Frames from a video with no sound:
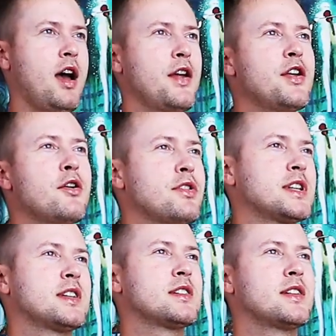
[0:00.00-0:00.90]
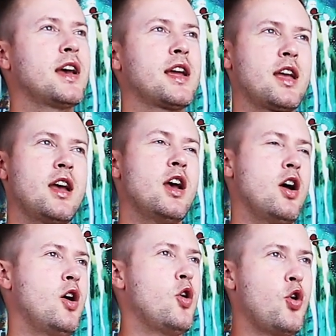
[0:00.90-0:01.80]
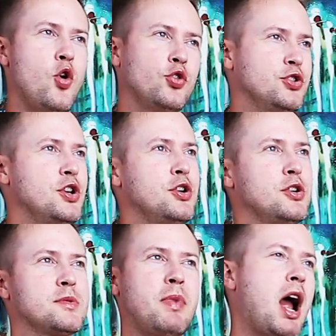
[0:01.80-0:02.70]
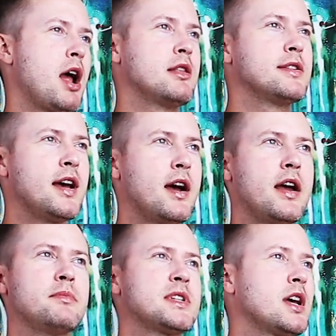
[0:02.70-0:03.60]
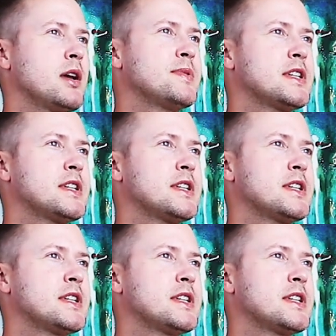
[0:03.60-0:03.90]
I know this is like old news, behind the times type